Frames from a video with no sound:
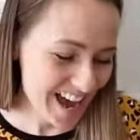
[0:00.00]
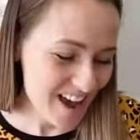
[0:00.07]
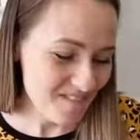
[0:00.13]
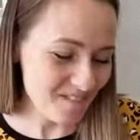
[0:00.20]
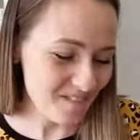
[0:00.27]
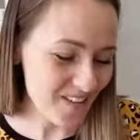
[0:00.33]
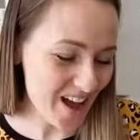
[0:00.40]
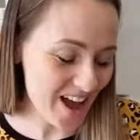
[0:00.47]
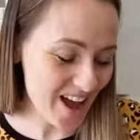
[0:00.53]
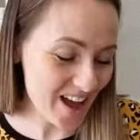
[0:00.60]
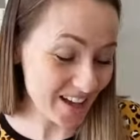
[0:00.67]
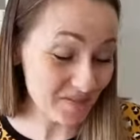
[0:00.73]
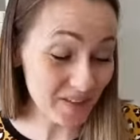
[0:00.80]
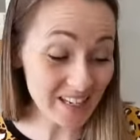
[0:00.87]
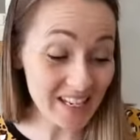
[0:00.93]

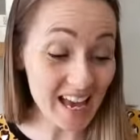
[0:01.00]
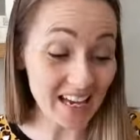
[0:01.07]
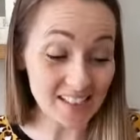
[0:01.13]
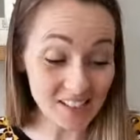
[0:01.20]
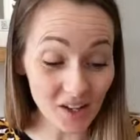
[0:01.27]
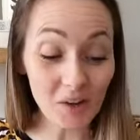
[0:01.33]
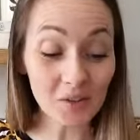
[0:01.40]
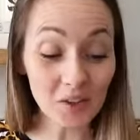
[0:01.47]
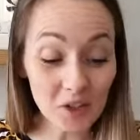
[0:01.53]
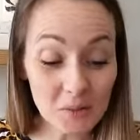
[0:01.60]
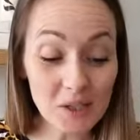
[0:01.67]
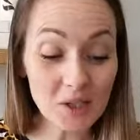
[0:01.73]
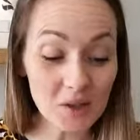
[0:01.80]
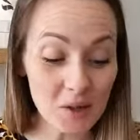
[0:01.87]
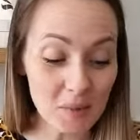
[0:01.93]
But yeah, so I'm going to be
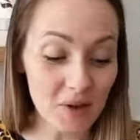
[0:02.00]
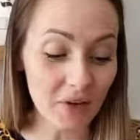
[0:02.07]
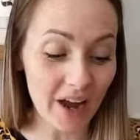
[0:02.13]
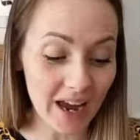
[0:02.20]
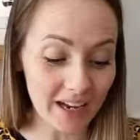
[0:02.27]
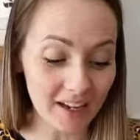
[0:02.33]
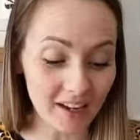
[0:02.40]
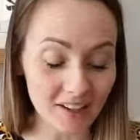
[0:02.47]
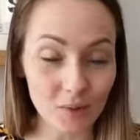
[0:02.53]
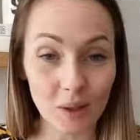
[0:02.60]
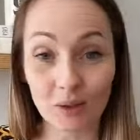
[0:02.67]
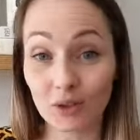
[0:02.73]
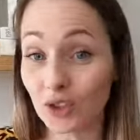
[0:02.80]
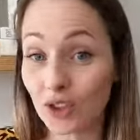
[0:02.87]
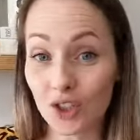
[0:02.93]
doing a bit of hand cut as well,
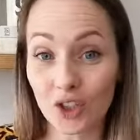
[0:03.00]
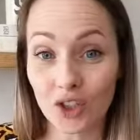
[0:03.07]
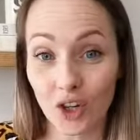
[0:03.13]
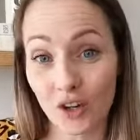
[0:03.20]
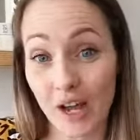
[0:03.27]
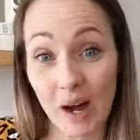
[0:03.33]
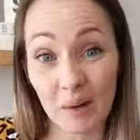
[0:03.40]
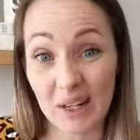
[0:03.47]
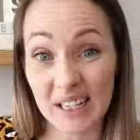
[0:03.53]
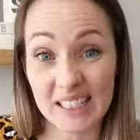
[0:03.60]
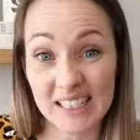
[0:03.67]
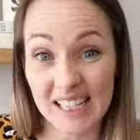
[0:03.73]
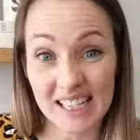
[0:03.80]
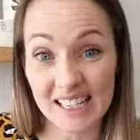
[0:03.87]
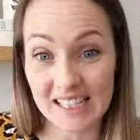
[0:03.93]
just to show you how
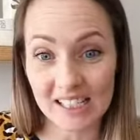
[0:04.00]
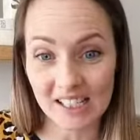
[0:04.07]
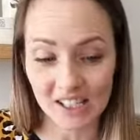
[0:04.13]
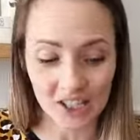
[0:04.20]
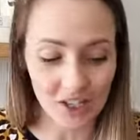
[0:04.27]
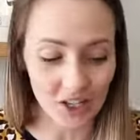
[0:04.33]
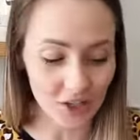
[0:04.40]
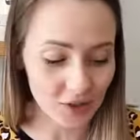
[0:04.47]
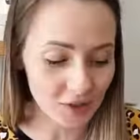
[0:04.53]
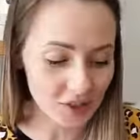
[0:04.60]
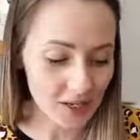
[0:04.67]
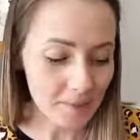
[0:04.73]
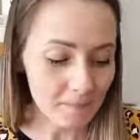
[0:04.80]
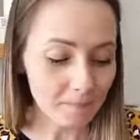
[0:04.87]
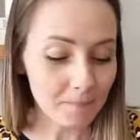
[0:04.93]
easy it is to use.
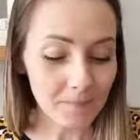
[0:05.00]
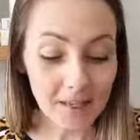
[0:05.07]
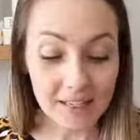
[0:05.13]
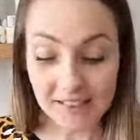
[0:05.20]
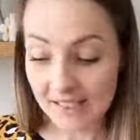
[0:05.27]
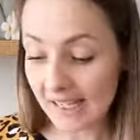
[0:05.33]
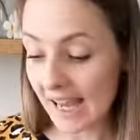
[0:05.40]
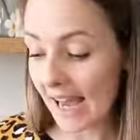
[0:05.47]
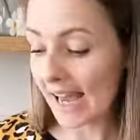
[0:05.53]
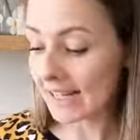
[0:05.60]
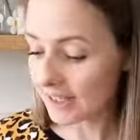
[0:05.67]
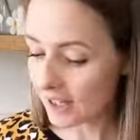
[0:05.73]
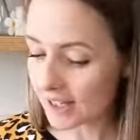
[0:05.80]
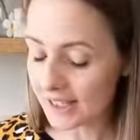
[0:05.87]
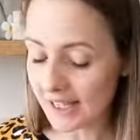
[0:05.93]
So yeah, as
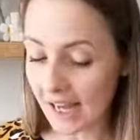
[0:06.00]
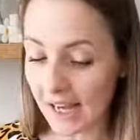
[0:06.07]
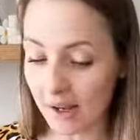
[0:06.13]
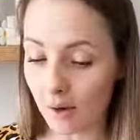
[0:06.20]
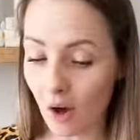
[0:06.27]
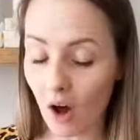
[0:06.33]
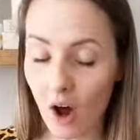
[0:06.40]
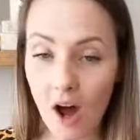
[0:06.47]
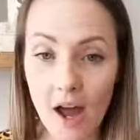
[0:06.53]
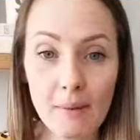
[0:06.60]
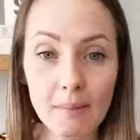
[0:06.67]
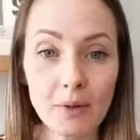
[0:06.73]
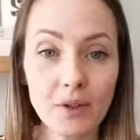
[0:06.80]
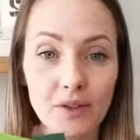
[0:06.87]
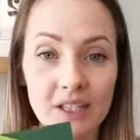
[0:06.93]
I say, I am
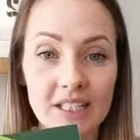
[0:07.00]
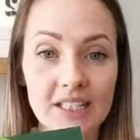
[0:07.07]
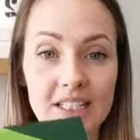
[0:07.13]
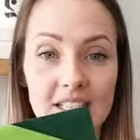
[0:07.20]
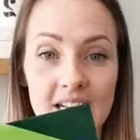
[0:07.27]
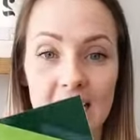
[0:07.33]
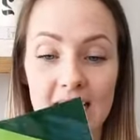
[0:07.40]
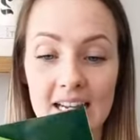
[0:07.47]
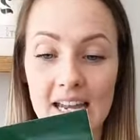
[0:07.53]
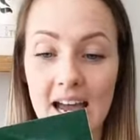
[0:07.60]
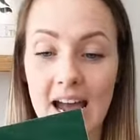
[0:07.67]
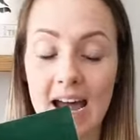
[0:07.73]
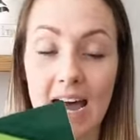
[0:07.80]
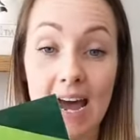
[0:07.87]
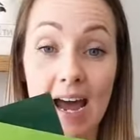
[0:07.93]
using today
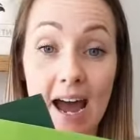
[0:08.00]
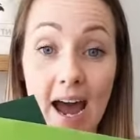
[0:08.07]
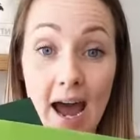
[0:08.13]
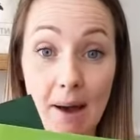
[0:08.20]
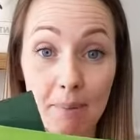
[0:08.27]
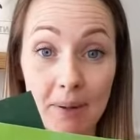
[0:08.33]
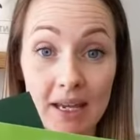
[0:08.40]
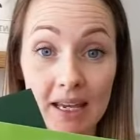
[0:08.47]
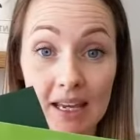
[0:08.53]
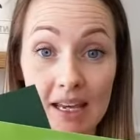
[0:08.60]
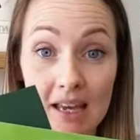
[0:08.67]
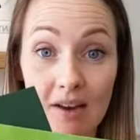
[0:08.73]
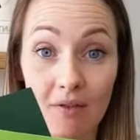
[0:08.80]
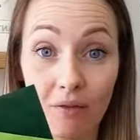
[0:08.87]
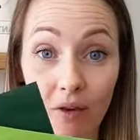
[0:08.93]
our
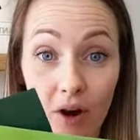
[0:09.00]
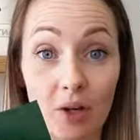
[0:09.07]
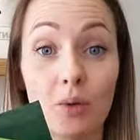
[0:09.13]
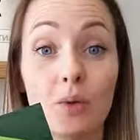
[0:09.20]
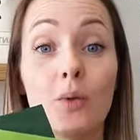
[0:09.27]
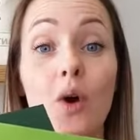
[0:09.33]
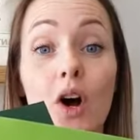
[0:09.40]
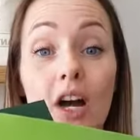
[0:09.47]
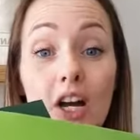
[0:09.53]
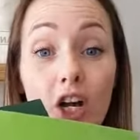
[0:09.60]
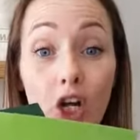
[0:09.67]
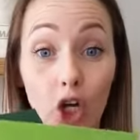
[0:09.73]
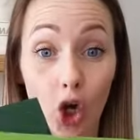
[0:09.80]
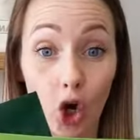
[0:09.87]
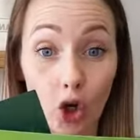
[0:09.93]
HappyVinyl
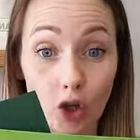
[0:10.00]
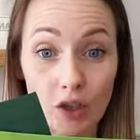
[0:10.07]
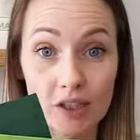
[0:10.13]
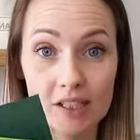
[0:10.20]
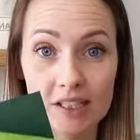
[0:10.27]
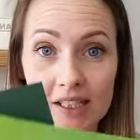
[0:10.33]
gloss.